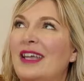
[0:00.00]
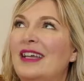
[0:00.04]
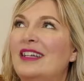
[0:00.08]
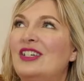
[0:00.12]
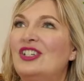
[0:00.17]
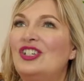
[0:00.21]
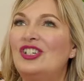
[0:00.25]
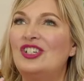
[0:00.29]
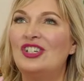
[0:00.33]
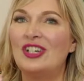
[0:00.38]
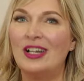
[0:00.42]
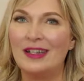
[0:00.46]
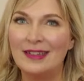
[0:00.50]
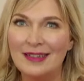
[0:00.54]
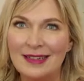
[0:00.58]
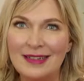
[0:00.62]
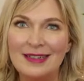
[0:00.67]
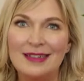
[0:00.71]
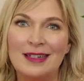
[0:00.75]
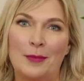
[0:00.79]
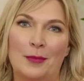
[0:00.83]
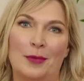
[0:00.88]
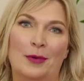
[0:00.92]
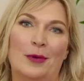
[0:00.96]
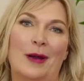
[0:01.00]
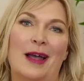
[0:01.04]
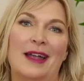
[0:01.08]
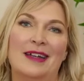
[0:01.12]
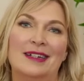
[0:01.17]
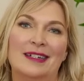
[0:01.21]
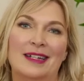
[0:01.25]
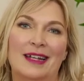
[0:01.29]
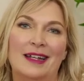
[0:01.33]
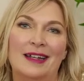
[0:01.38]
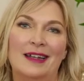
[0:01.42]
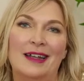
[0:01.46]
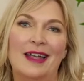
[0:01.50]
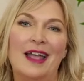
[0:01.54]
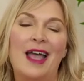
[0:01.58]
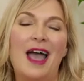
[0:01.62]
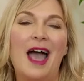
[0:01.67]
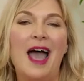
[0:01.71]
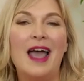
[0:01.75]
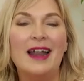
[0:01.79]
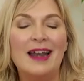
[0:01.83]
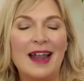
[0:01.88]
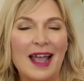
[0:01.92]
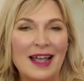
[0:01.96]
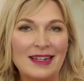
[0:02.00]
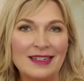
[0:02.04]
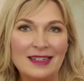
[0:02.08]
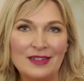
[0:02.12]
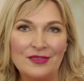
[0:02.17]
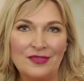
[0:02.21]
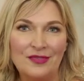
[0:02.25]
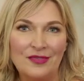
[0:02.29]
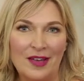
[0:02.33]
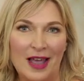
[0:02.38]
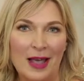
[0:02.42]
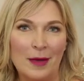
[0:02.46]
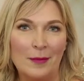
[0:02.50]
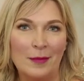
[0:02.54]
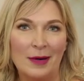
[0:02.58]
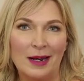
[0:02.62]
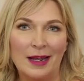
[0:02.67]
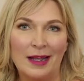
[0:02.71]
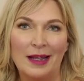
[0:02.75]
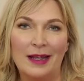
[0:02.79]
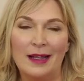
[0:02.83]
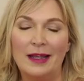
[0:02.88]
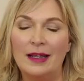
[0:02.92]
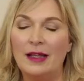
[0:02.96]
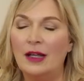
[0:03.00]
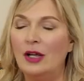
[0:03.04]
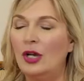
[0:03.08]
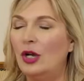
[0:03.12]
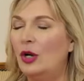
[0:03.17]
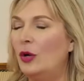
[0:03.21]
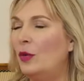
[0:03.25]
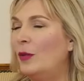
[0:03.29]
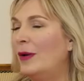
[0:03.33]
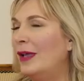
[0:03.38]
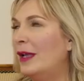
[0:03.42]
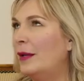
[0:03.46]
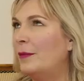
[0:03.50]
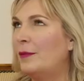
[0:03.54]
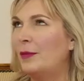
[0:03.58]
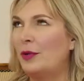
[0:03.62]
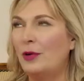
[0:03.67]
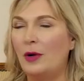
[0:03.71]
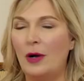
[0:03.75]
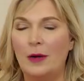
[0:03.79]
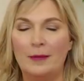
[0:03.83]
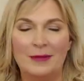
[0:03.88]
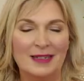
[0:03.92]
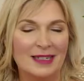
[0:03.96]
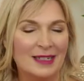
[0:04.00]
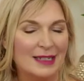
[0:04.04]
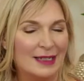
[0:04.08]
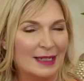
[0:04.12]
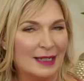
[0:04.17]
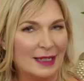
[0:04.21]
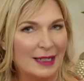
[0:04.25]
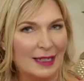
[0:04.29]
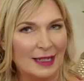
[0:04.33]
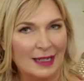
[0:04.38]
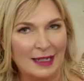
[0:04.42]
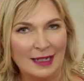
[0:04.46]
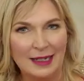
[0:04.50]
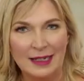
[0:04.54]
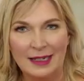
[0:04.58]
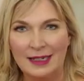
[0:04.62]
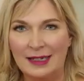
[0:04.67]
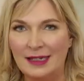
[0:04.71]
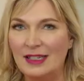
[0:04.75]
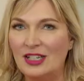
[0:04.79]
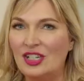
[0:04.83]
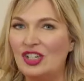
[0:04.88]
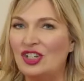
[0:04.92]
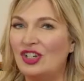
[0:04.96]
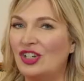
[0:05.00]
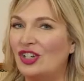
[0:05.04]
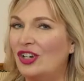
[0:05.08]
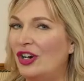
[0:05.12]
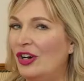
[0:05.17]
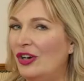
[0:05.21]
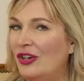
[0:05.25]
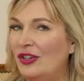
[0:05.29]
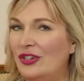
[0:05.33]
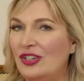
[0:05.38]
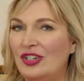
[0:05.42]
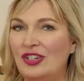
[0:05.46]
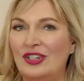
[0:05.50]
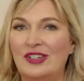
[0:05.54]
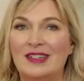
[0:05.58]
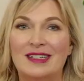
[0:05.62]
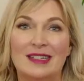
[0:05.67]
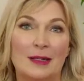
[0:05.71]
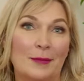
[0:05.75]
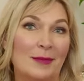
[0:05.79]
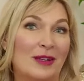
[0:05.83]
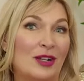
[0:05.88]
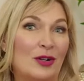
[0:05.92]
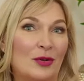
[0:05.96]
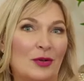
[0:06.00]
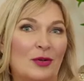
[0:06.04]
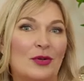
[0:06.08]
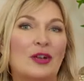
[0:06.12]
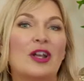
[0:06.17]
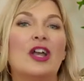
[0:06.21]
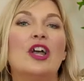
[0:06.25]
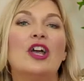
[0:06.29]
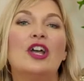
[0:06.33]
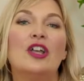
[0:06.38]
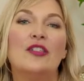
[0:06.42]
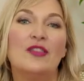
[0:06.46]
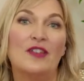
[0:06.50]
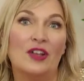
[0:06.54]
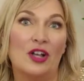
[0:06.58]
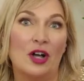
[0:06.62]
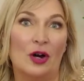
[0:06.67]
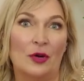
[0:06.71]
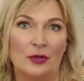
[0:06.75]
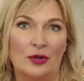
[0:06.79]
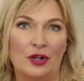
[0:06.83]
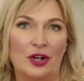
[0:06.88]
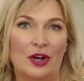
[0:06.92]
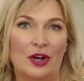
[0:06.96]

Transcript: had just separated, and as a family, we had promised the kids to go to something called the Gold